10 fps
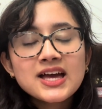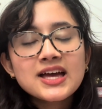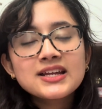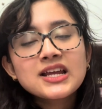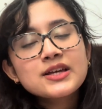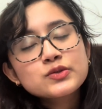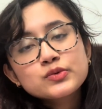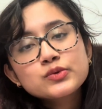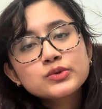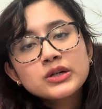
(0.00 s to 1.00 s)
And I don't
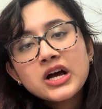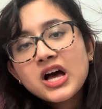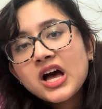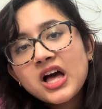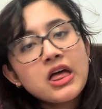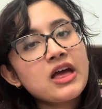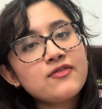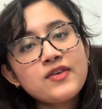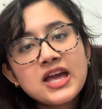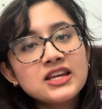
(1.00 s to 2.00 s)
know if
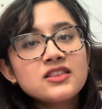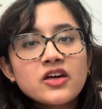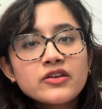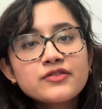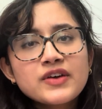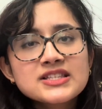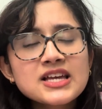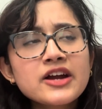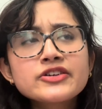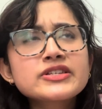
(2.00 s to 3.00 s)
any of the other advanced
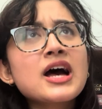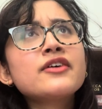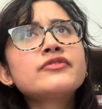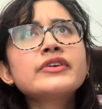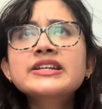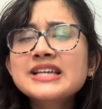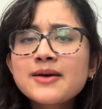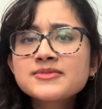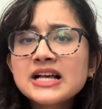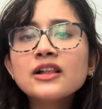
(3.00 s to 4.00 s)
highers have
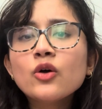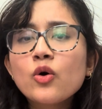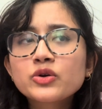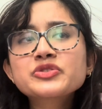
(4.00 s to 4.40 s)
exams that long.